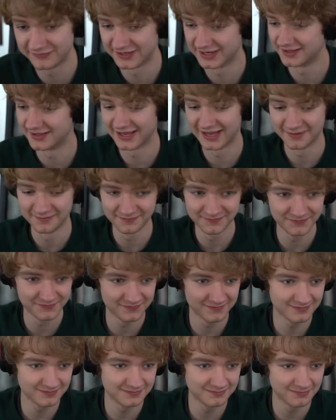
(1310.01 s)
it there.
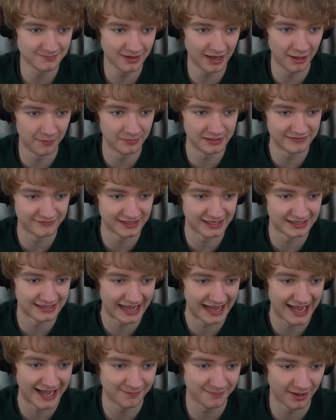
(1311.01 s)
I'm leaving it
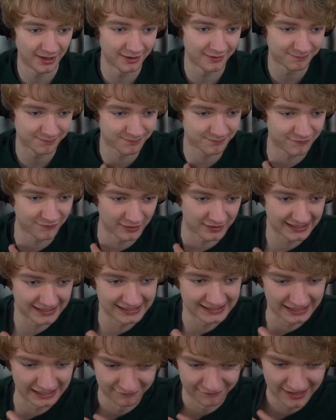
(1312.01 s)
there on a fucking
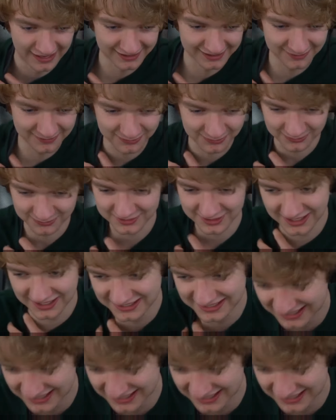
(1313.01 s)
cliffhanger.